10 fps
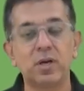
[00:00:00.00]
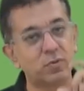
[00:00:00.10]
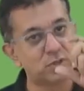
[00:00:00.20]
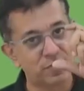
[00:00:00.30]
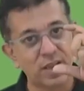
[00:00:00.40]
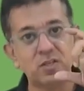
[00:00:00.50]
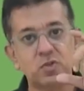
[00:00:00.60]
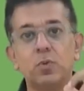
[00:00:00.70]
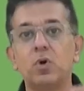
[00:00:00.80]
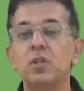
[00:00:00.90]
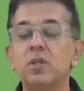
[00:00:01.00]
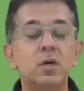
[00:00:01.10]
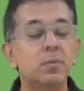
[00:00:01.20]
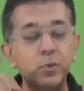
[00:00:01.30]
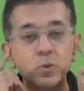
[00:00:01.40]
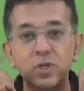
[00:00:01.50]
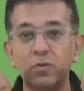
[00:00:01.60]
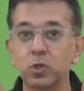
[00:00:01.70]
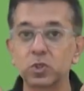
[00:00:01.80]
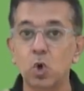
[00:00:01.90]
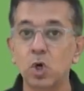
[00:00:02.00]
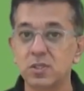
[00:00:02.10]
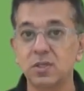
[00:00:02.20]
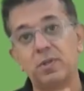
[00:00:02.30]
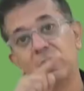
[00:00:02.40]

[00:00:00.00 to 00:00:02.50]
It was very small. The music was awesome.